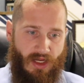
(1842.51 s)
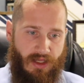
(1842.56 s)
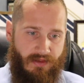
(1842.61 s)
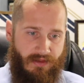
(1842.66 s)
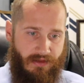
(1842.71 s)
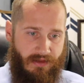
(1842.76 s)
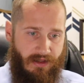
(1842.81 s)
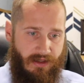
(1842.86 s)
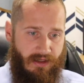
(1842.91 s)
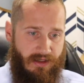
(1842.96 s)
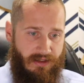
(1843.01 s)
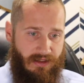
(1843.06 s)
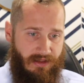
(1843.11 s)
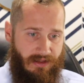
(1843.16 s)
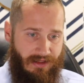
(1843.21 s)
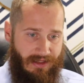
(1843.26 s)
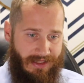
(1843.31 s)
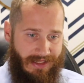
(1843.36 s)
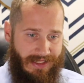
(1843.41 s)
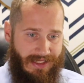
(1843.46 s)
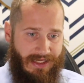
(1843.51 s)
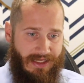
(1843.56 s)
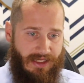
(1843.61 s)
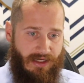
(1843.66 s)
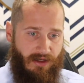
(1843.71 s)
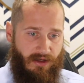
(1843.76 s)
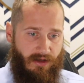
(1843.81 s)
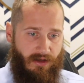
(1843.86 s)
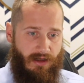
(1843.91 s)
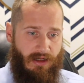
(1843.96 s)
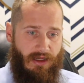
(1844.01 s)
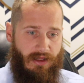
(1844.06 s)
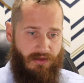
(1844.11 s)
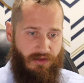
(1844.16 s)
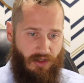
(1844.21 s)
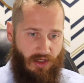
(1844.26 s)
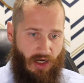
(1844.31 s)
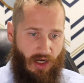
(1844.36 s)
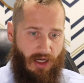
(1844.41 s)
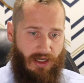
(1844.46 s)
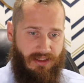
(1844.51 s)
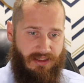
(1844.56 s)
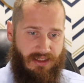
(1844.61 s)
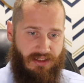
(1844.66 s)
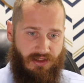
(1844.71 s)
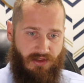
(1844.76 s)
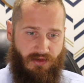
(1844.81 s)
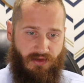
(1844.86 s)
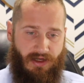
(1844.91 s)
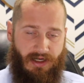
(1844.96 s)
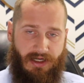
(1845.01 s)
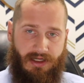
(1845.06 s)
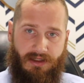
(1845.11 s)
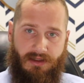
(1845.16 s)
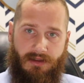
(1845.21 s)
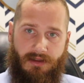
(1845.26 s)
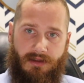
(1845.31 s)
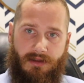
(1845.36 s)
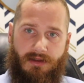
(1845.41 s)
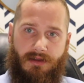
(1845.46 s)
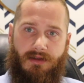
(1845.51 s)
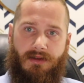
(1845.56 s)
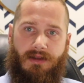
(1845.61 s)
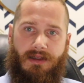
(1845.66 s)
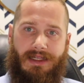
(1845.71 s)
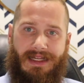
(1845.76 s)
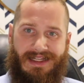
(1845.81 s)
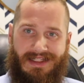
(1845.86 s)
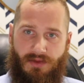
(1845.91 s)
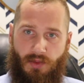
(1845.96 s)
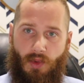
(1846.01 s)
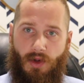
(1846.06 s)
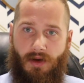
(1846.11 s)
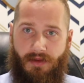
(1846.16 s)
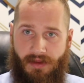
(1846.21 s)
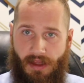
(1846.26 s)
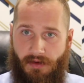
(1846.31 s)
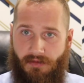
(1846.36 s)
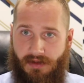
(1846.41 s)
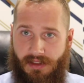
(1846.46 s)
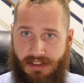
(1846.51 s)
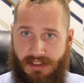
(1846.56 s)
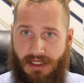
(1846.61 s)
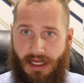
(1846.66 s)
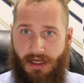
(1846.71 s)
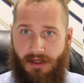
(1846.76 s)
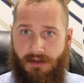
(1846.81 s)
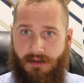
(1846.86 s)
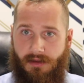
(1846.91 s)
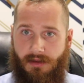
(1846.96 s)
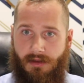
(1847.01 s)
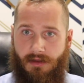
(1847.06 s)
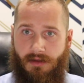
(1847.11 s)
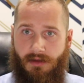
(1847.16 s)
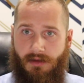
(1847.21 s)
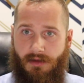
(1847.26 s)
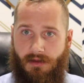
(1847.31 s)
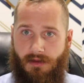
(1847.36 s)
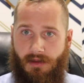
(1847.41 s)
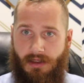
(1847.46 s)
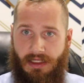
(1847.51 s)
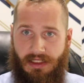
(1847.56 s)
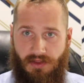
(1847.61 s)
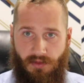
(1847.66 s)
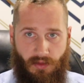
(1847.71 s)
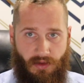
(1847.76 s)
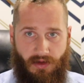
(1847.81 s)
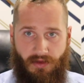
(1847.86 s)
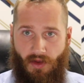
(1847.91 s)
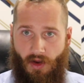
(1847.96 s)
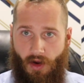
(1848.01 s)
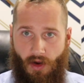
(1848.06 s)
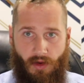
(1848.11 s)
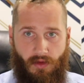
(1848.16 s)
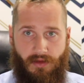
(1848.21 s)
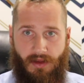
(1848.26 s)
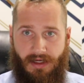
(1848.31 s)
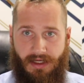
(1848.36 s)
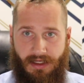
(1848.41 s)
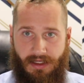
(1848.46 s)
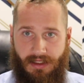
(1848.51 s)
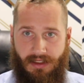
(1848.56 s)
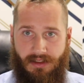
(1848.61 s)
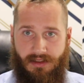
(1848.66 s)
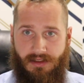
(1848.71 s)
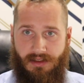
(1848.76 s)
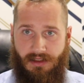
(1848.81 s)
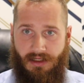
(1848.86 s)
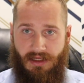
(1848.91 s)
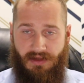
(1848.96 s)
The, the key here the cost is great, it's worth every cent. It's worth all that it is.